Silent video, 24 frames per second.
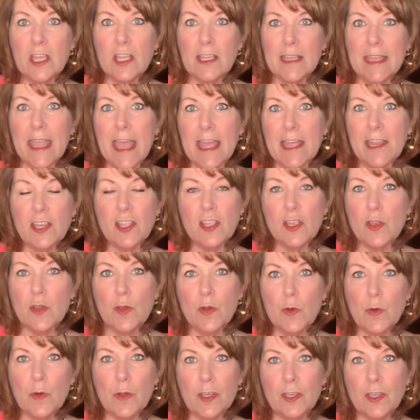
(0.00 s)
can
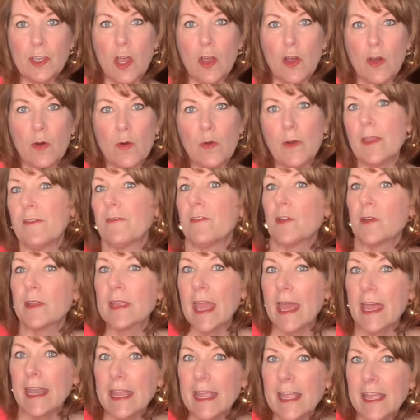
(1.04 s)
you know if you're
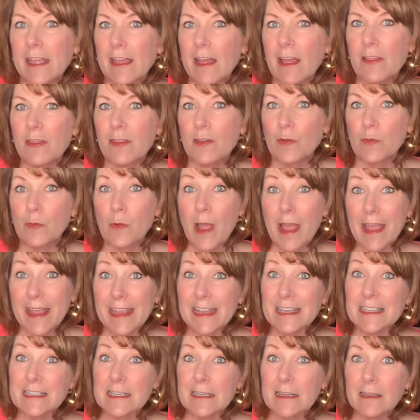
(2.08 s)
getting the
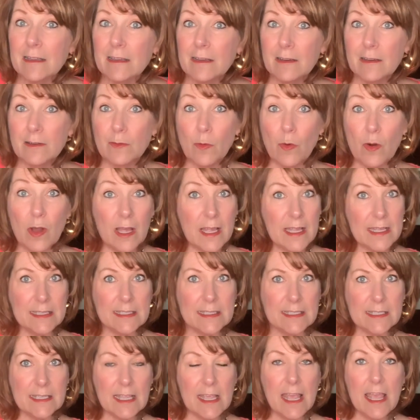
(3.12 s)
right
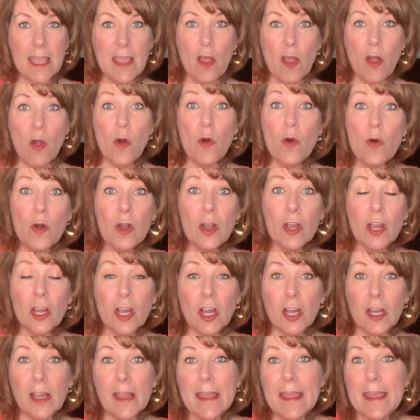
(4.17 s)
ones,
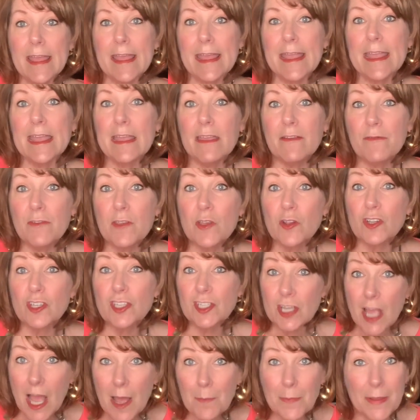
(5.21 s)
or if you're
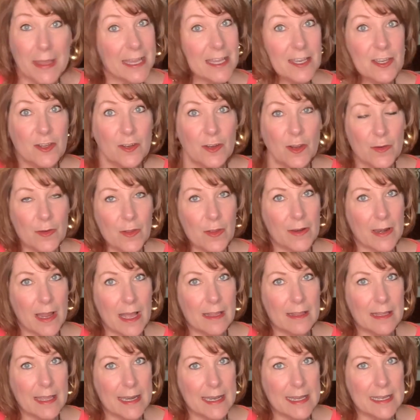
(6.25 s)
shopping and they're
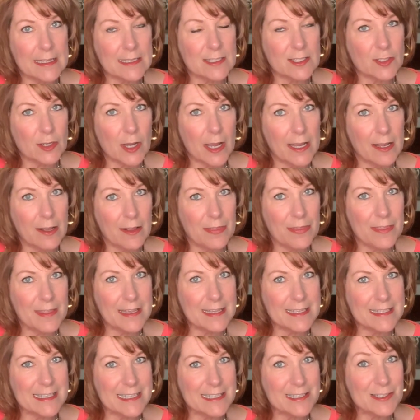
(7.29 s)
not letting us try on
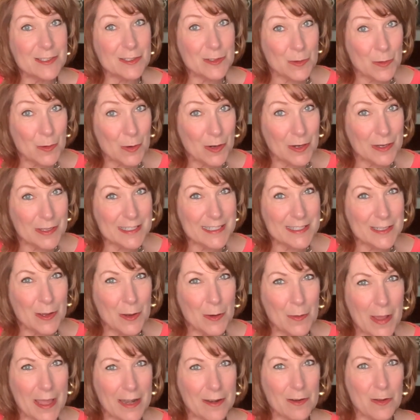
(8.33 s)
things in stores.
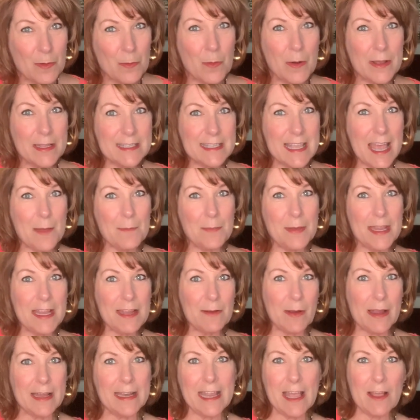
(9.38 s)
So I don't know what's happening
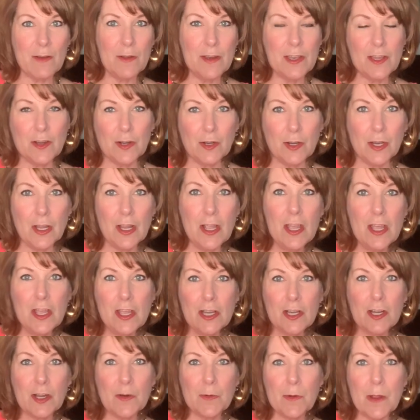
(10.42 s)
right now in your
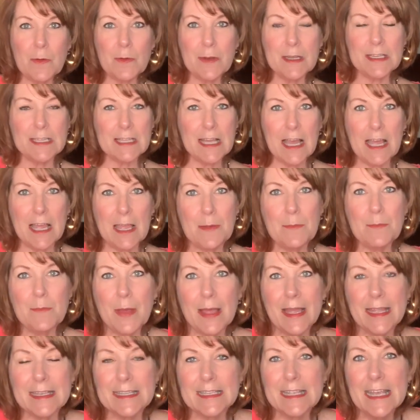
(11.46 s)
Corona time,
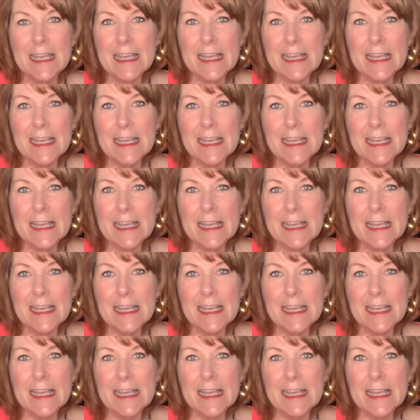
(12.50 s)
but